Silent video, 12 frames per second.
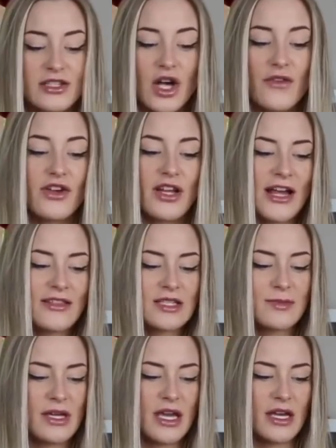So if you like
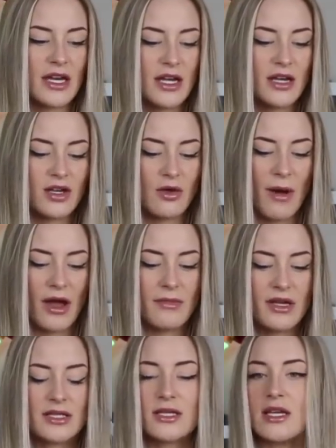this bikini, you might
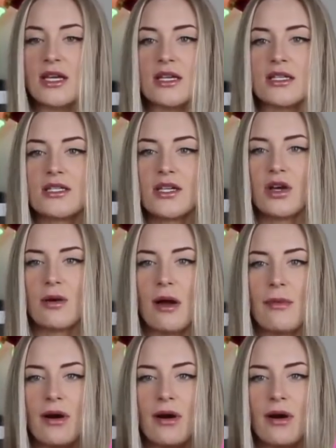be seeing it soon on my